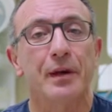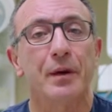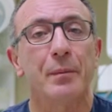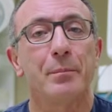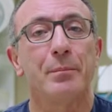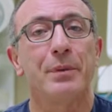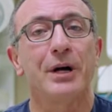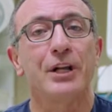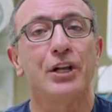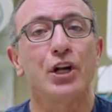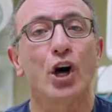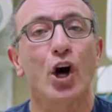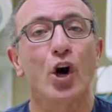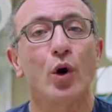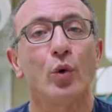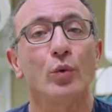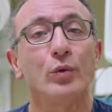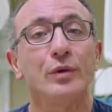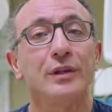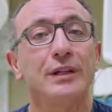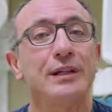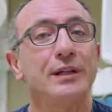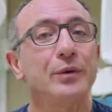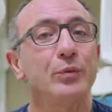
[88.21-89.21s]
but
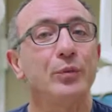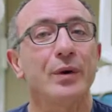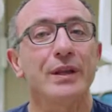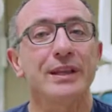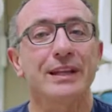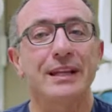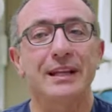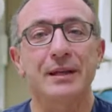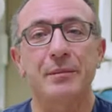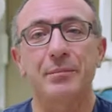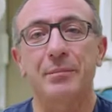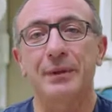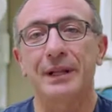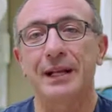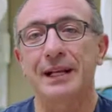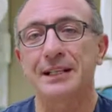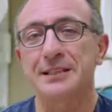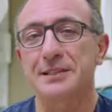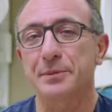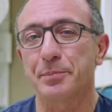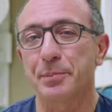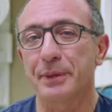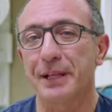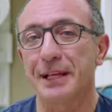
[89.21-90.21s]
only when the
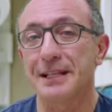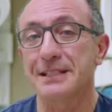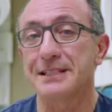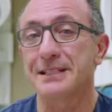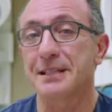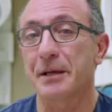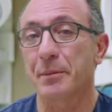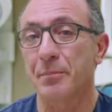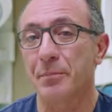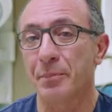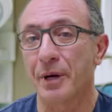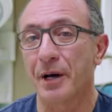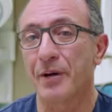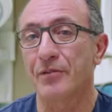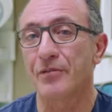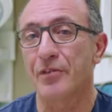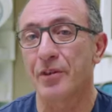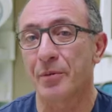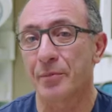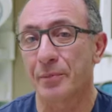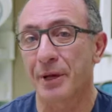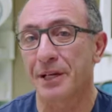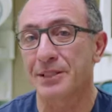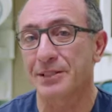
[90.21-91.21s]
implant's placed above
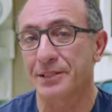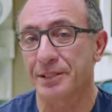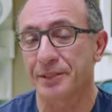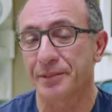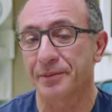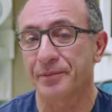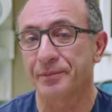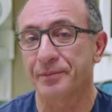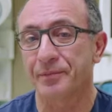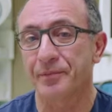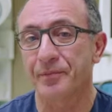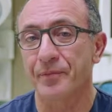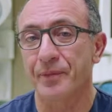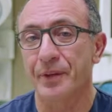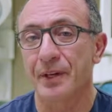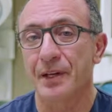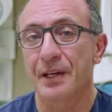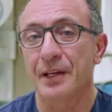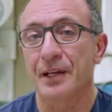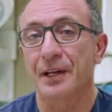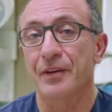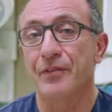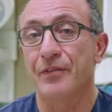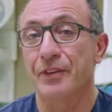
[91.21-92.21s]
the muscle.
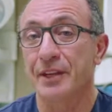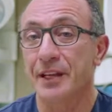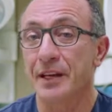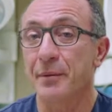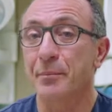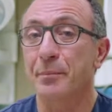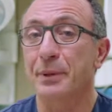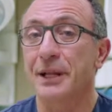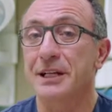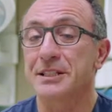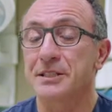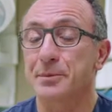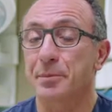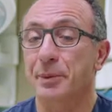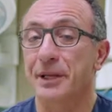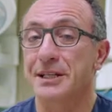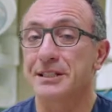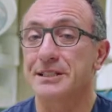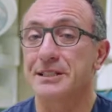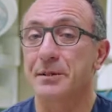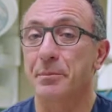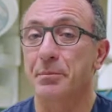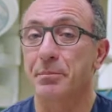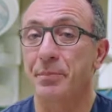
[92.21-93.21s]
If the implant's
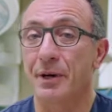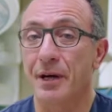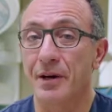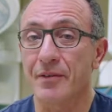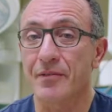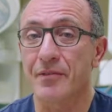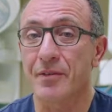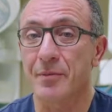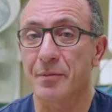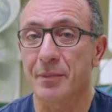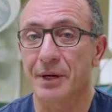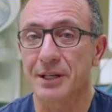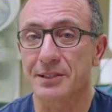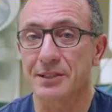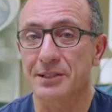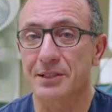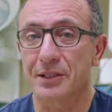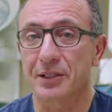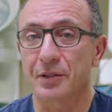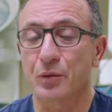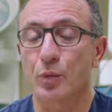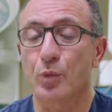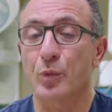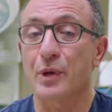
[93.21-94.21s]
placed above the
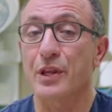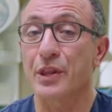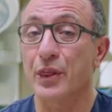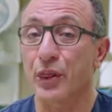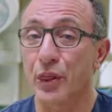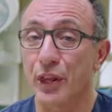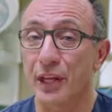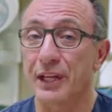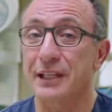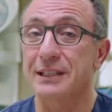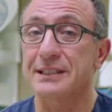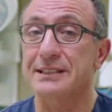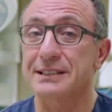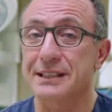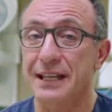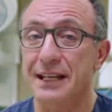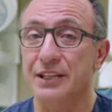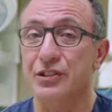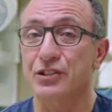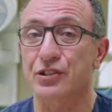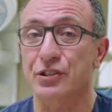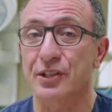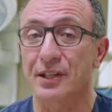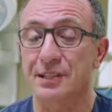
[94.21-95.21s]
muscle, we think
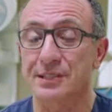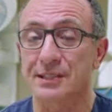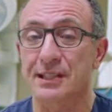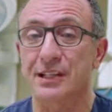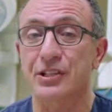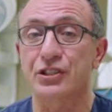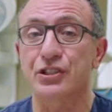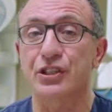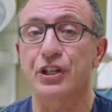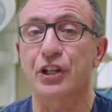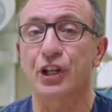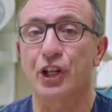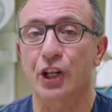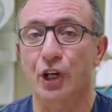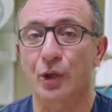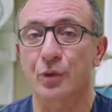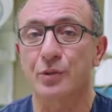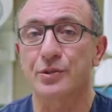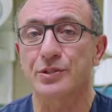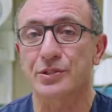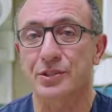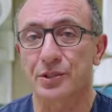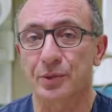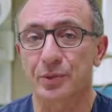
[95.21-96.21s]
texturization
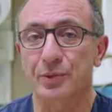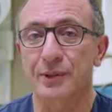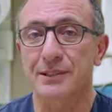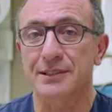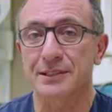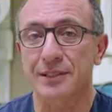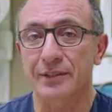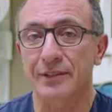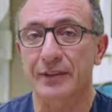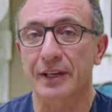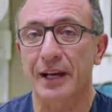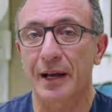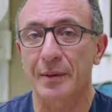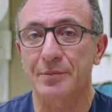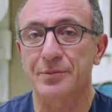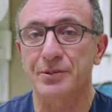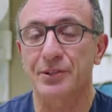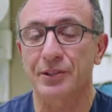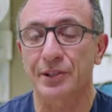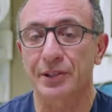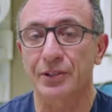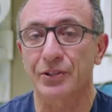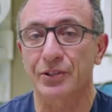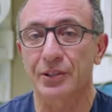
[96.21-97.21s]
lowers the risk of
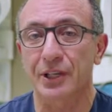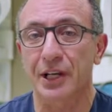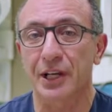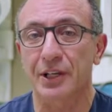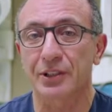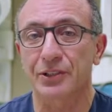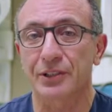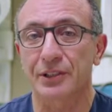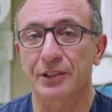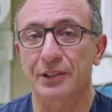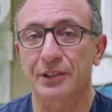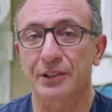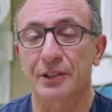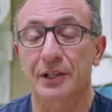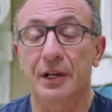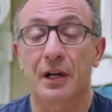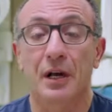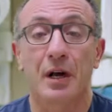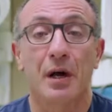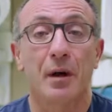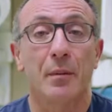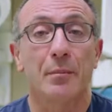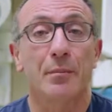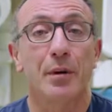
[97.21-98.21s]
capsular contracture.
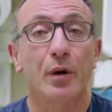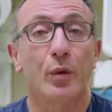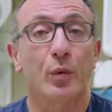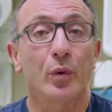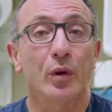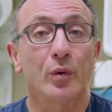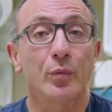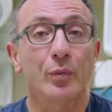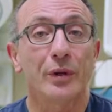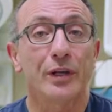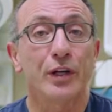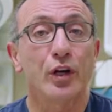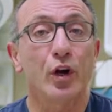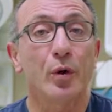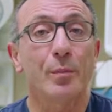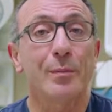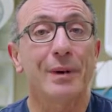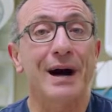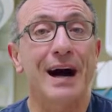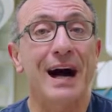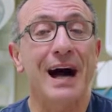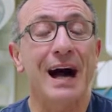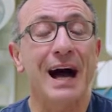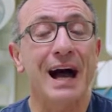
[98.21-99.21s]
But when we go
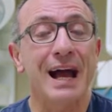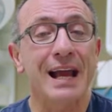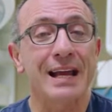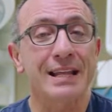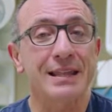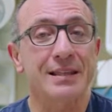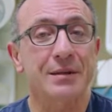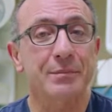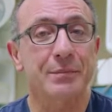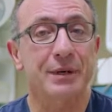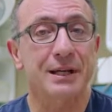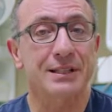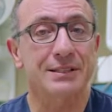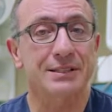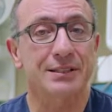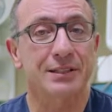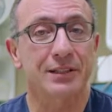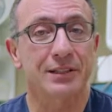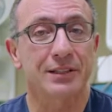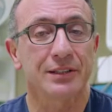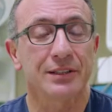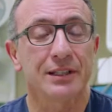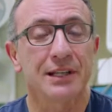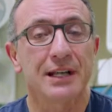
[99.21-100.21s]
behind the
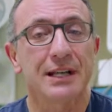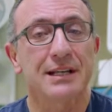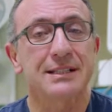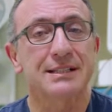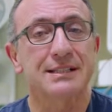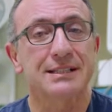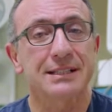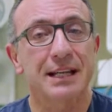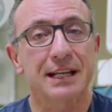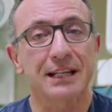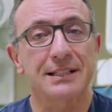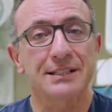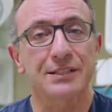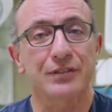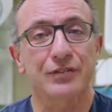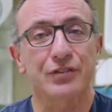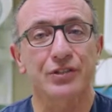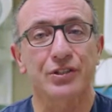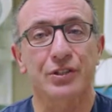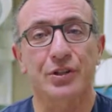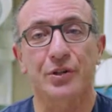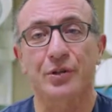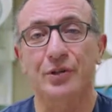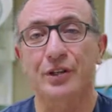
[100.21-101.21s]
muscle, studies have
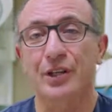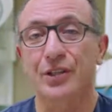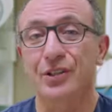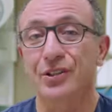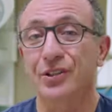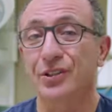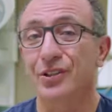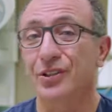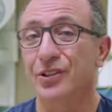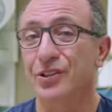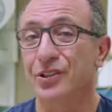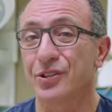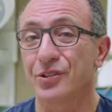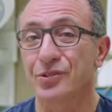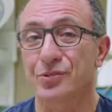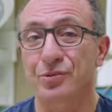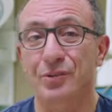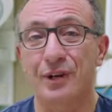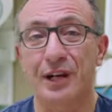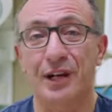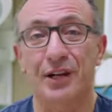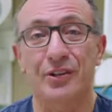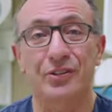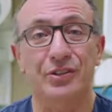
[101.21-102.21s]
shown that you can use
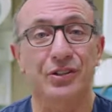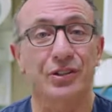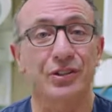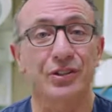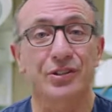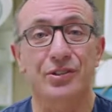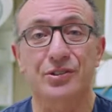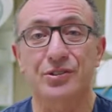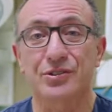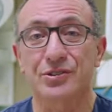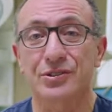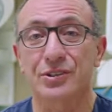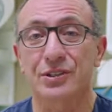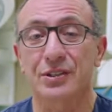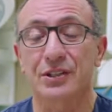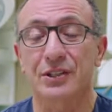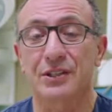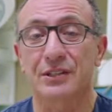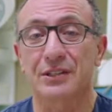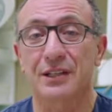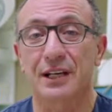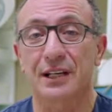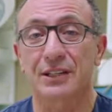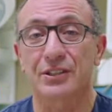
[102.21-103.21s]
round, you can use
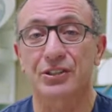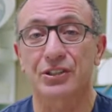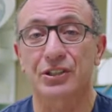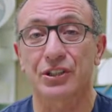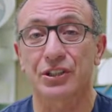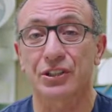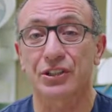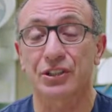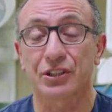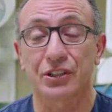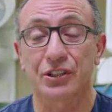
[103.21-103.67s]
textured,